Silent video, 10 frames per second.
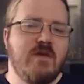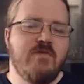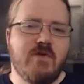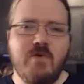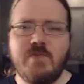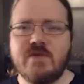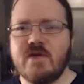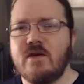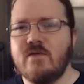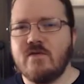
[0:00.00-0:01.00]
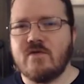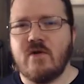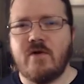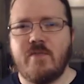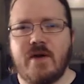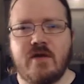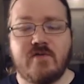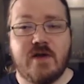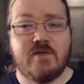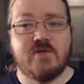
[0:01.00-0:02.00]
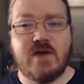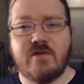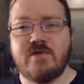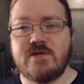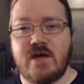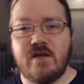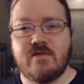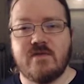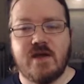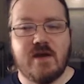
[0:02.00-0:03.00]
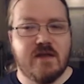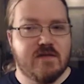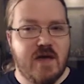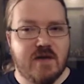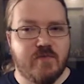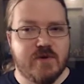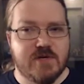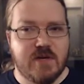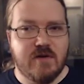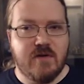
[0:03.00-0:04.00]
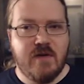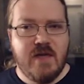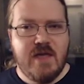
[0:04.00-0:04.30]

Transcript: The group decided to start by trying to track the giants that had attacked Bryn Shander.